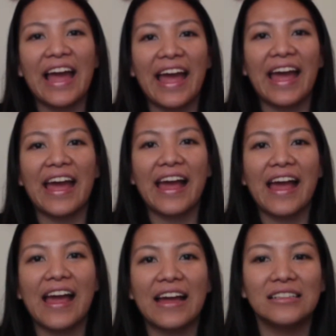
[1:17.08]

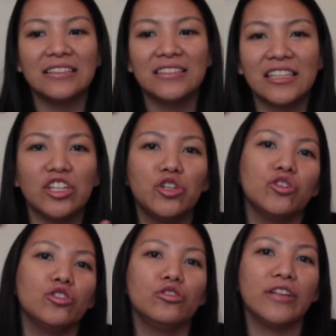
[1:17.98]
and see
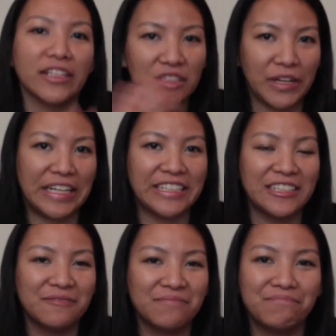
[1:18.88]
you next week.
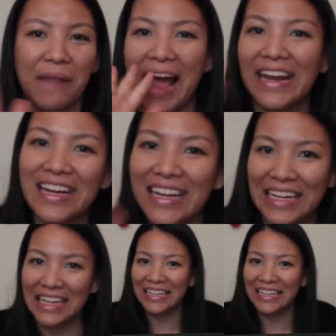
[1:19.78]
Bye!